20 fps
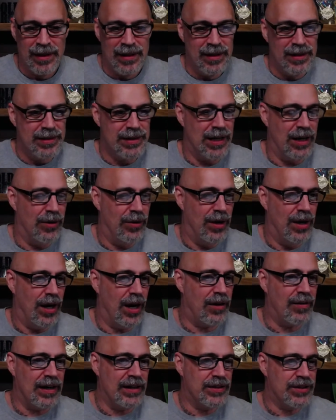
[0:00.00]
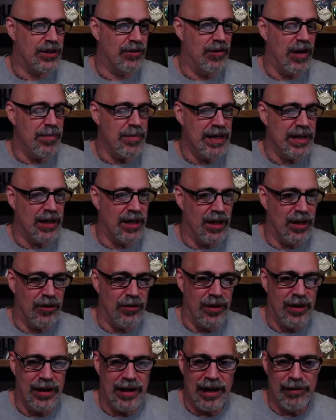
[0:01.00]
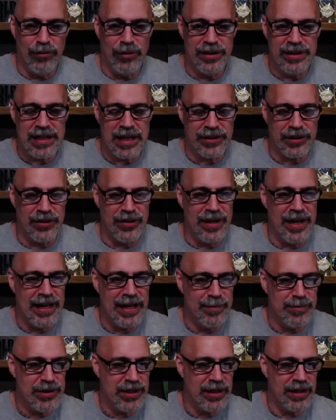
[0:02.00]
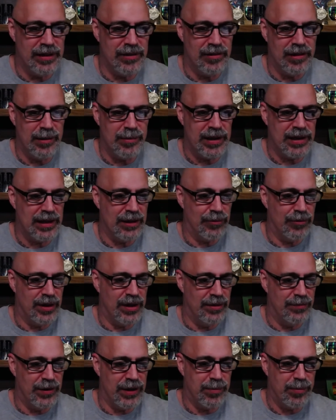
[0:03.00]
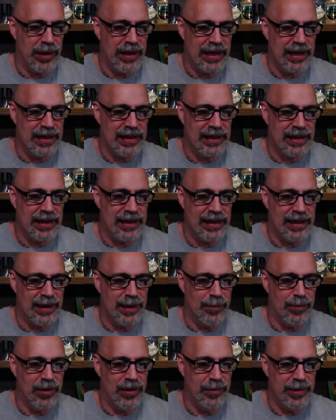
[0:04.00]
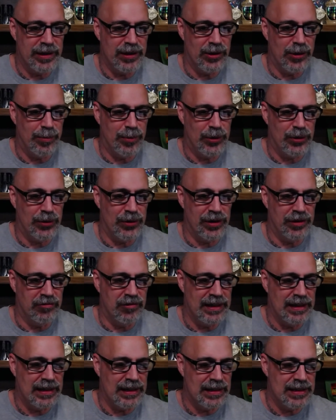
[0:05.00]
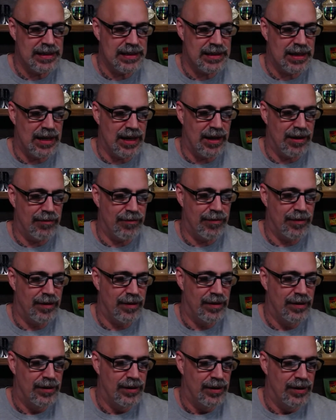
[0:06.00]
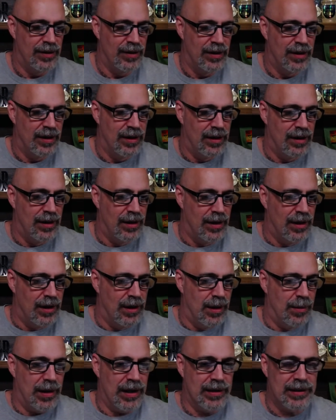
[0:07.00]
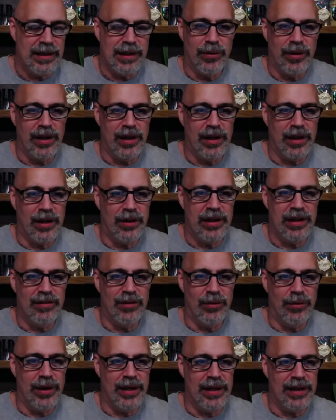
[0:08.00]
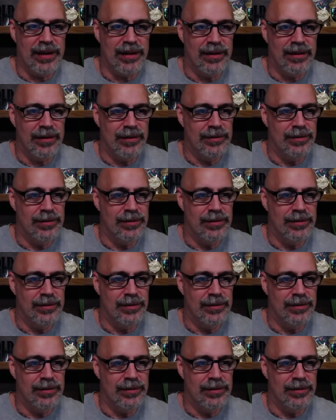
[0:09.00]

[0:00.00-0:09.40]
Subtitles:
So, all right. So let me go. Everyone's got their names in. Let me get rid of the panning cam. Let me go pull the link and stuff. But I think we're going to go give away.